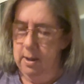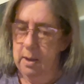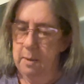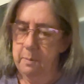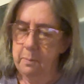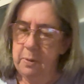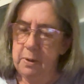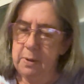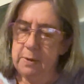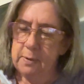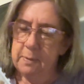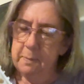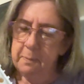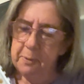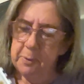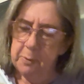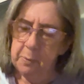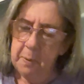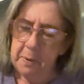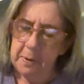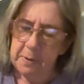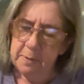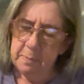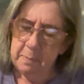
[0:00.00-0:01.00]
Put some
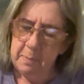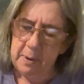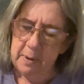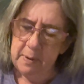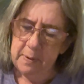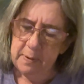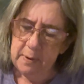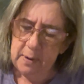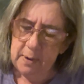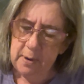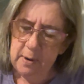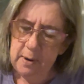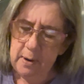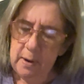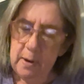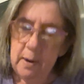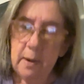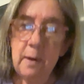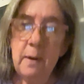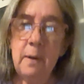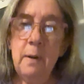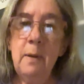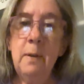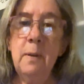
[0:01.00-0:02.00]
Swiss Miss in
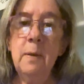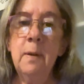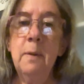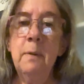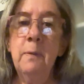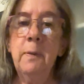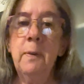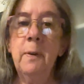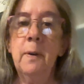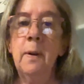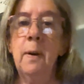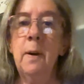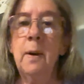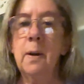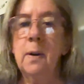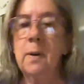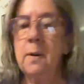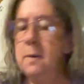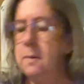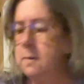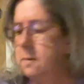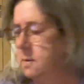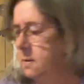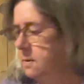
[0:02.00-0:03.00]
there for hot
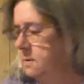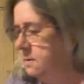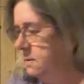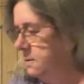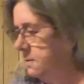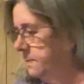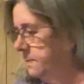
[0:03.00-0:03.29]
cocoa.